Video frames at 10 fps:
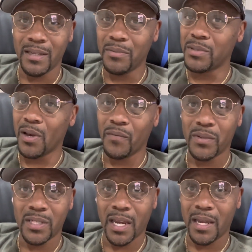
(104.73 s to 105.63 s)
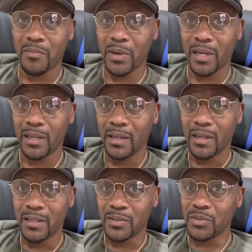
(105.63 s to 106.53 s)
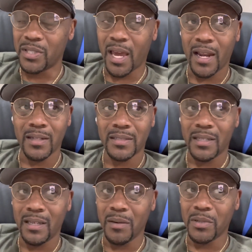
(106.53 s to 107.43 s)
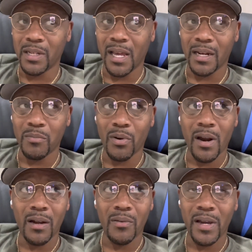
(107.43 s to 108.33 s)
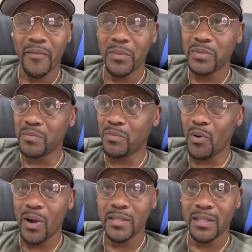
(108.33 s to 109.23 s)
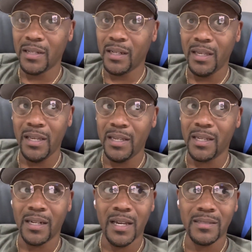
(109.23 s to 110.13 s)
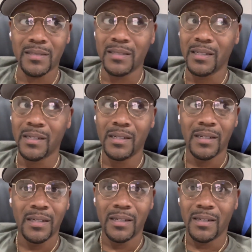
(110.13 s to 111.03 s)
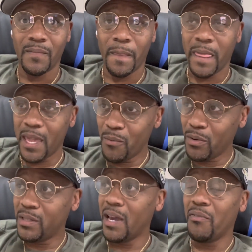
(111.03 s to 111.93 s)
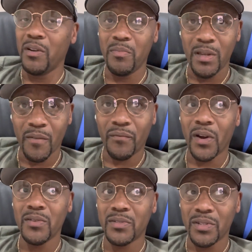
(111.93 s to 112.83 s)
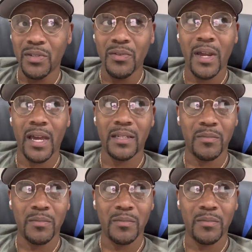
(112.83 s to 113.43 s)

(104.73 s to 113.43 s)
That was off the chain, man. So shout out to him. Look like LeBron gonna have him some boys in the league, and that's he will definitely be the first to do that.